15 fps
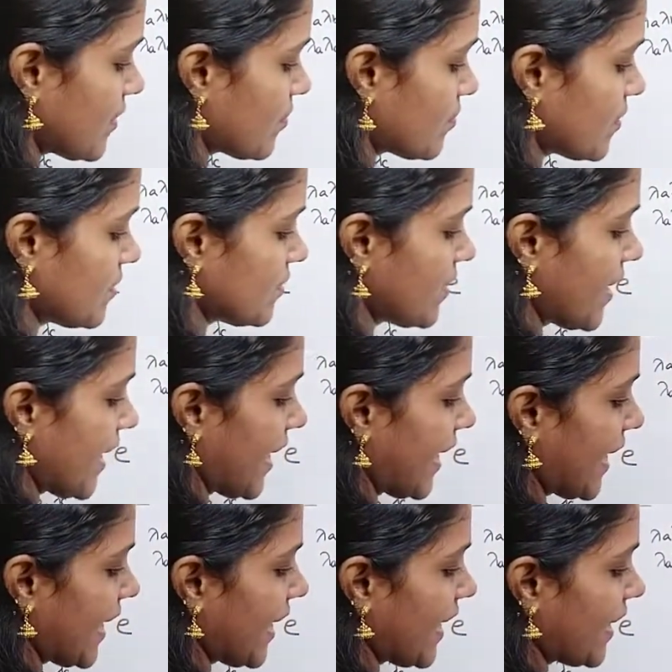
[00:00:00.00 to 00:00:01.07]
numbers,
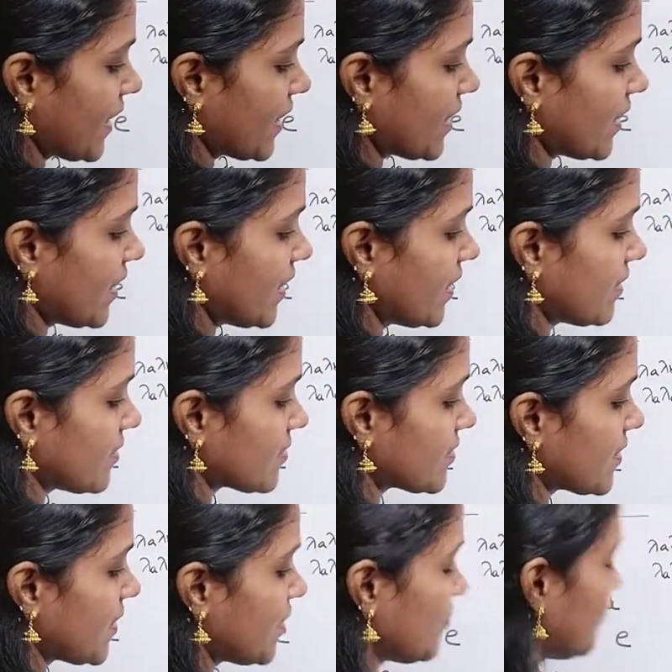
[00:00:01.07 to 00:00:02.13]
A, E, C,